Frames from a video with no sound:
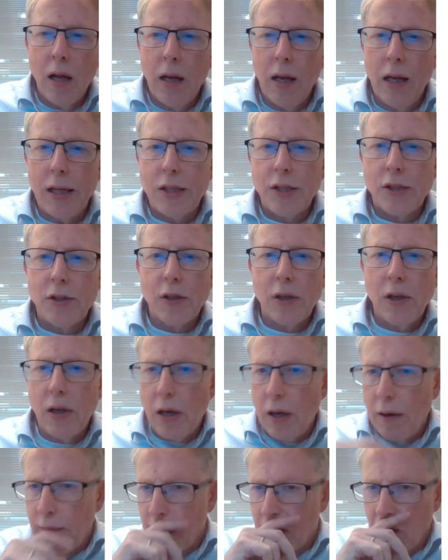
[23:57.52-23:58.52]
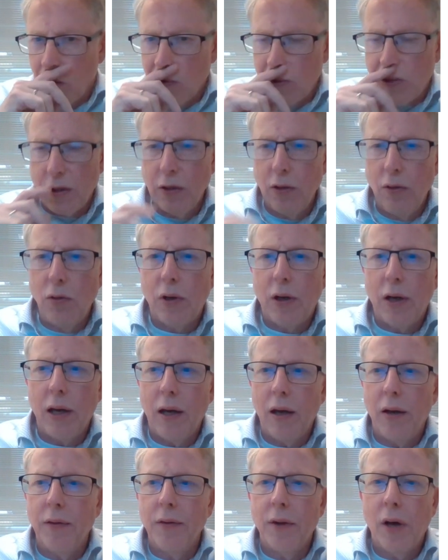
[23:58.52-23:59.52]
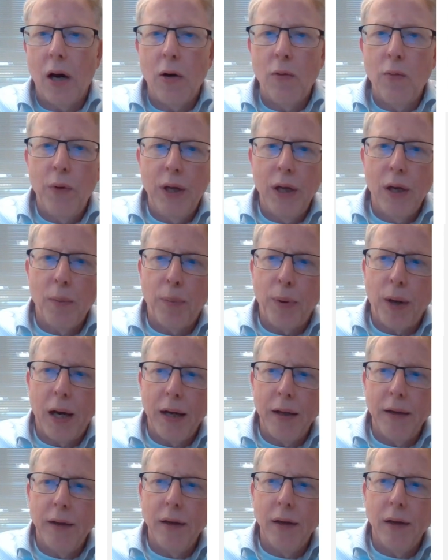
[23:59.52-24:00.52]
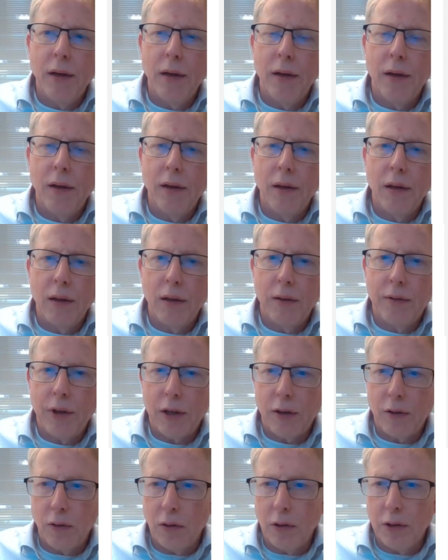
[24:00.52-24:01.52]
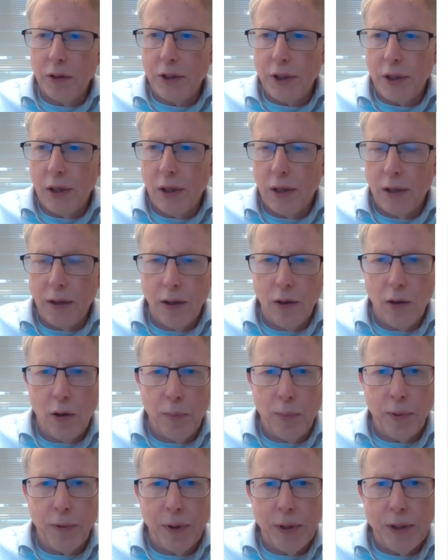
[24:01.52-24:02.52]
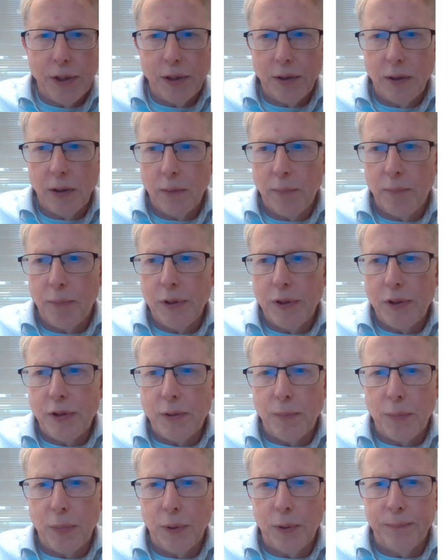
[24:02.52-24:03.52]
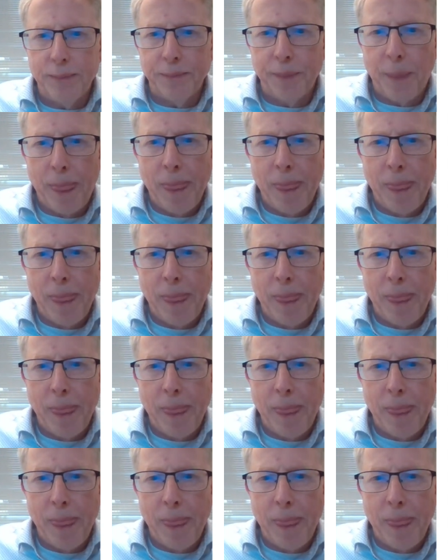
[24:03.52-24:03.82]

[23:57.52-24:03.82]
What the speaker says: Let's have a closer look on how we apply the technology and the operation principle.